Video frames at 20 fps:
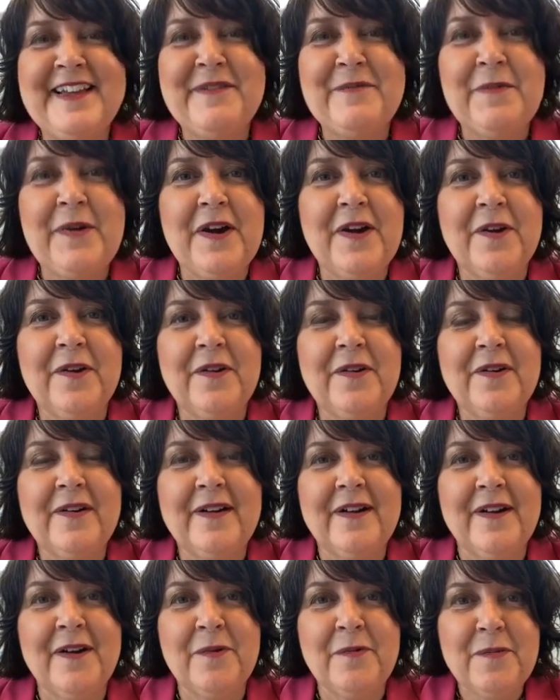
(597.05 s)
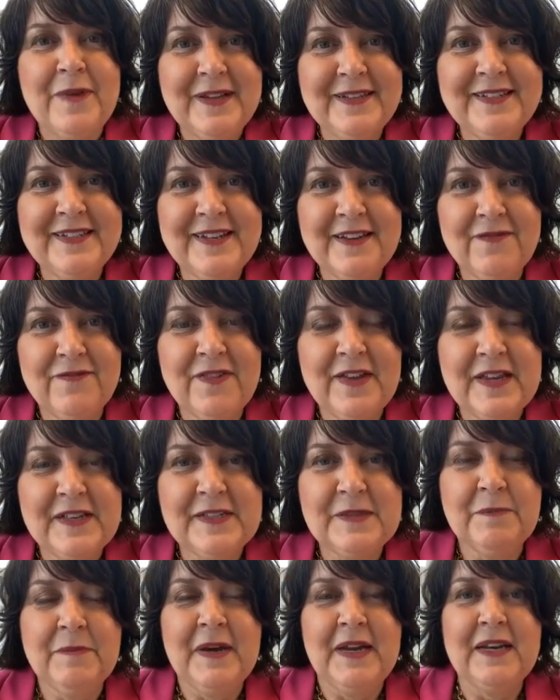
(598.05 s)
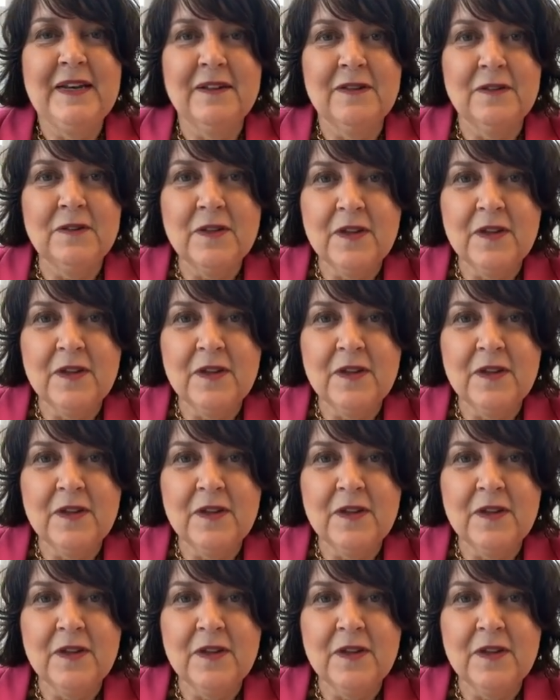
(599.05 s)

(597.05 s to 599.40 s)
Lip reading: where a resting face might